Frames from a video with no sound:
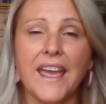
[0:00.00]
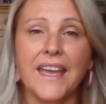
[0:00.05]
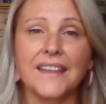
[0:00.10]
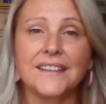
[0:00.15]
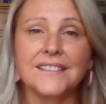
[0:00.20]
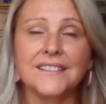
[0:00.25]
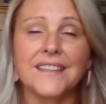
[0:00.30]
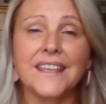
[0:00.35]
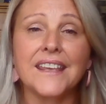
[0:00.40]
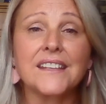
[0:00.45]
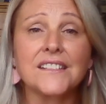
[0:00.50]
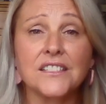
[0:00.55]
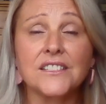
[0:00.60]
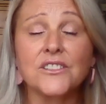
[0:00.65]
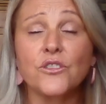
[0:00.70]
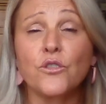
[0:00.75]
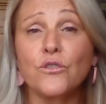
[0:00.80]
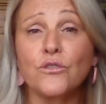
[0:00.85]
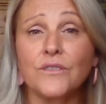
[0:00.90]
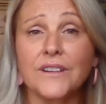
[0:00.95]
And their
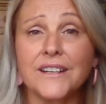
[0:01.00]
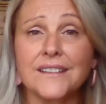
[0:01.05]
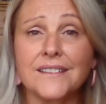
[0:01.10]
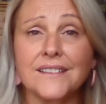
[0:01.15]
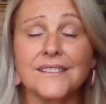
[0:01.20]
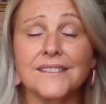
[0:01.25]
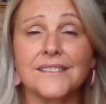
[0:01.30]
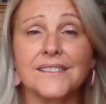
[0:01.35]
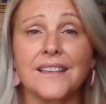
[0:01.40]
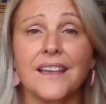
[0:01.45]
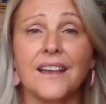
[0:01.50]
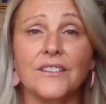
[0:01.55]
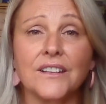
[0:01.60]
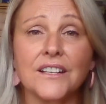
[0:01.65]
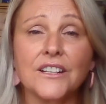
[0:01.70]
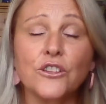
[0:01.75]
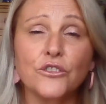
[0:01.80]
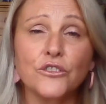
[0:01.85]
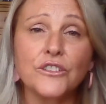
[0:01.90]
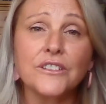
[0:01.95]
stories are
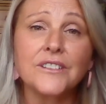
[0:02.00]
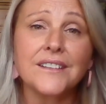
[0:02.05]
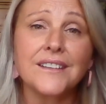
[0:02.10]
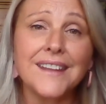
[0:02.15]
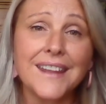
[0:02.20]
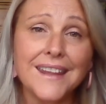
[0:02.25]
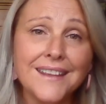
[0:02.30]
included